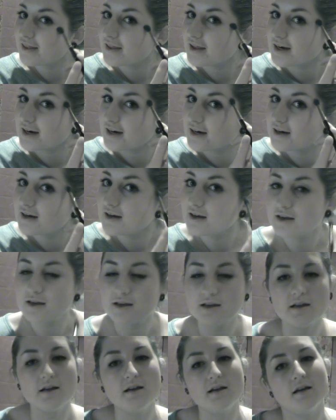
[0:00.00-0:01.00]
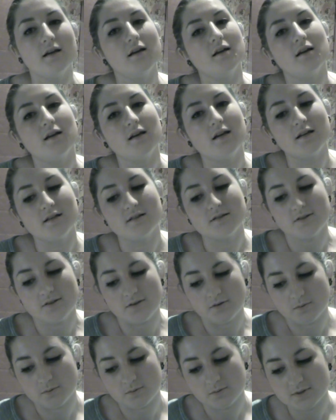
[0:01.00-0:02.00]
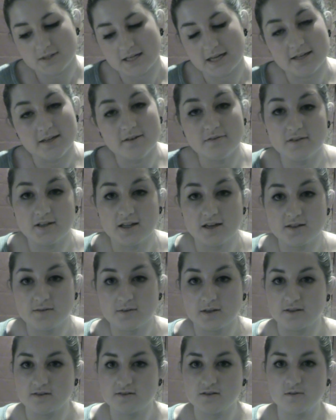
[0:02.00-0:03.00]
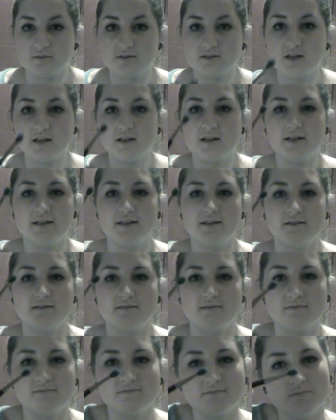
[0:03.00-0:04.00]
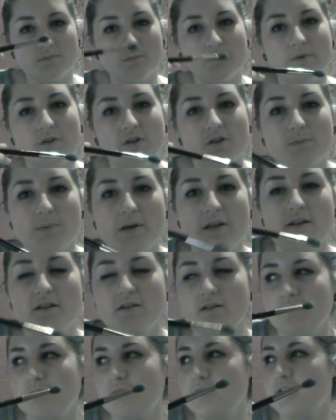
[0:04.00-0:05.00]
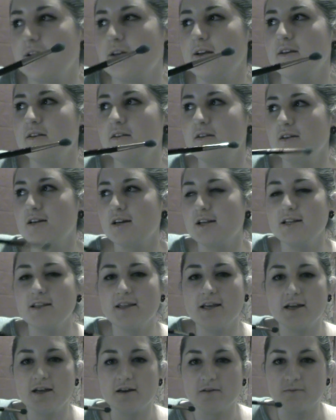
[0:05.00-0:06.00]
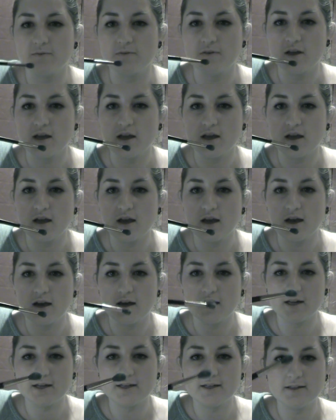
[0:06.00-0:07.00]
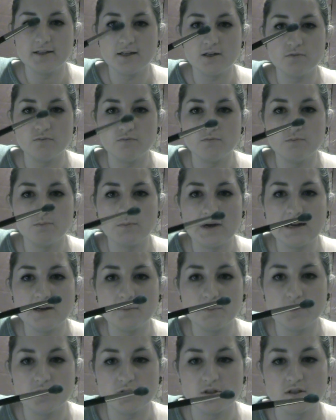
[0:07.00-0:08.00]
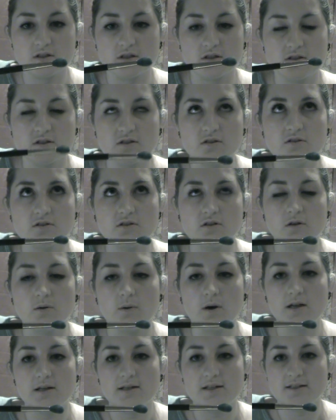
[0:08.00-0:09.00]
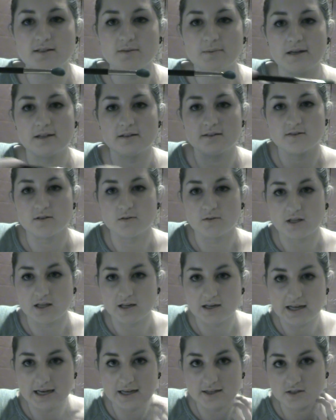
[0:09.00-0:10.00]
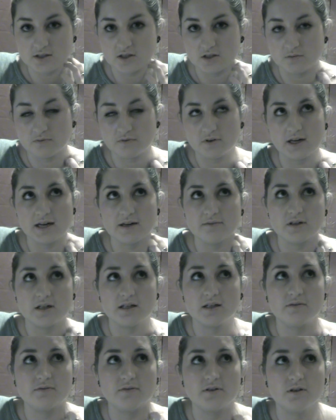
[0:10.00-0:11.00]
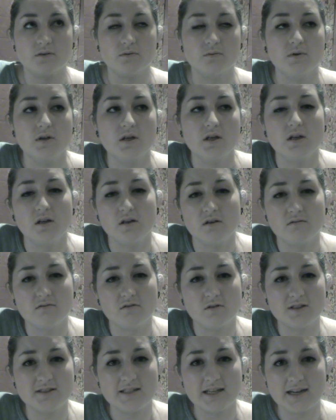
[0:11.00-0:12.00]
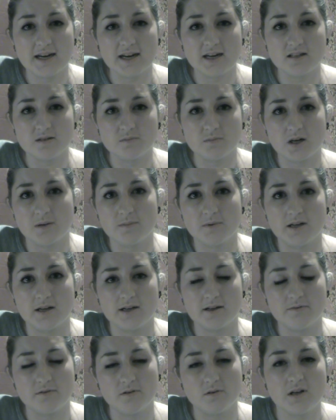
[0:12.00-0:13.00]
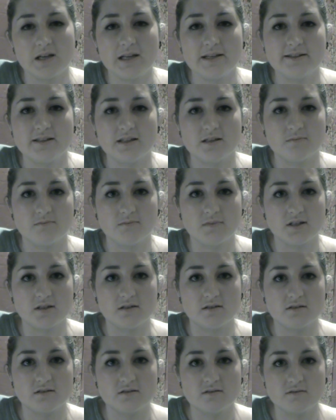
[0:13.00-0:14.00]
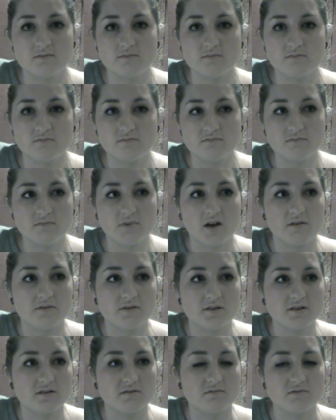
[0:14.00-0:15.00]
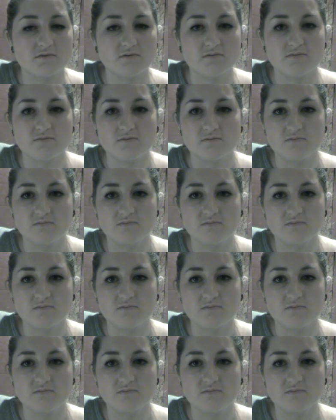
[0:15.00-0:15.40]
there. So it's handy for that as well. So it's not like, when you're spending the money, you can kind of think of, like, their MAC brushes are such good quality as well, so they'll last you forever if you take care of them properly, like if you clean them and obviously don't